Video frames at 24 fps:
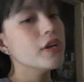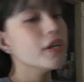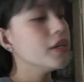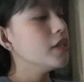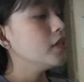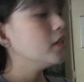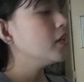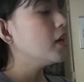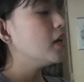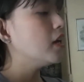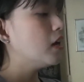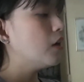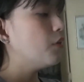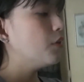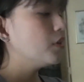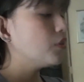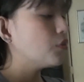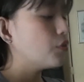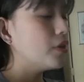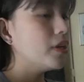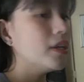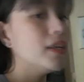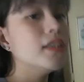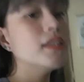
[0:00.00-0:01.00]
ngayon ang
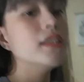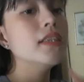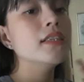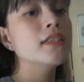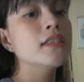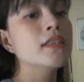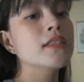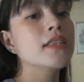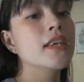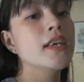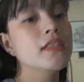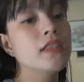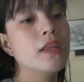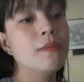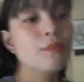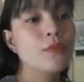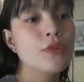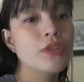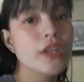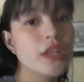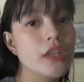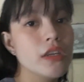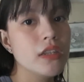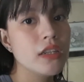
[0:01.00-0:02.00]
gagawin ko is, isa-set up
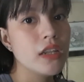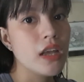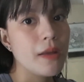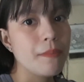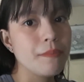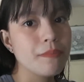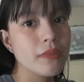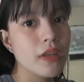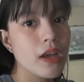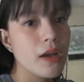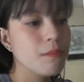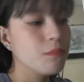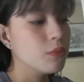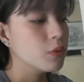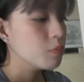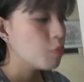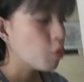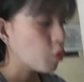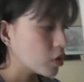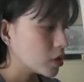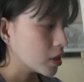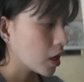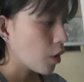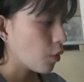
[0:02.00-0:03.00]
ko na yung laptop.
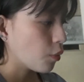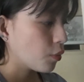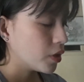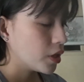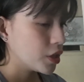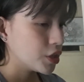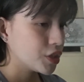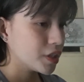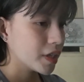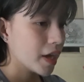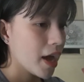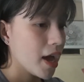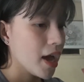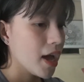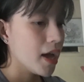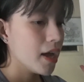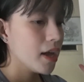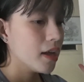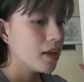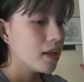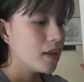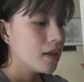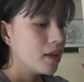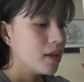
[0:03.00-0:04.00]
Bubuksan ko na siya.
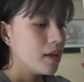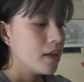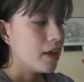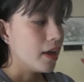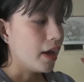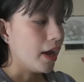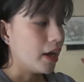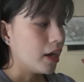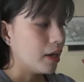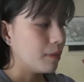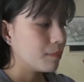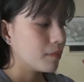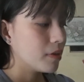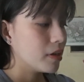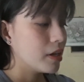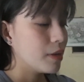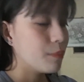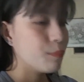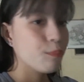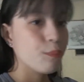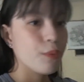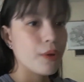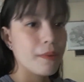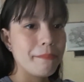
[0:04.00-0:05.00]
and I'm
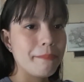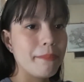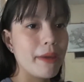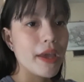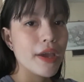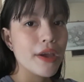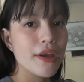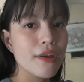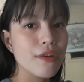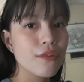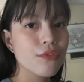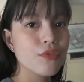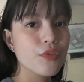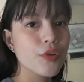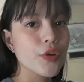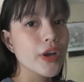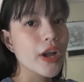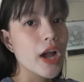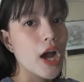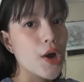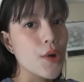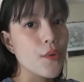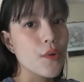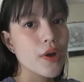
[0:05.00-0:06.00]
gonna prepare for
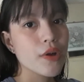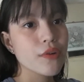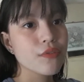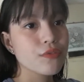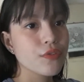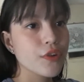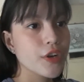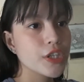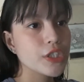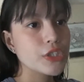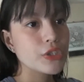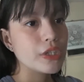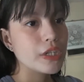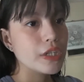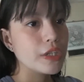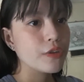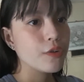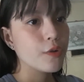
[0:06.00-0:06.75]
our virtual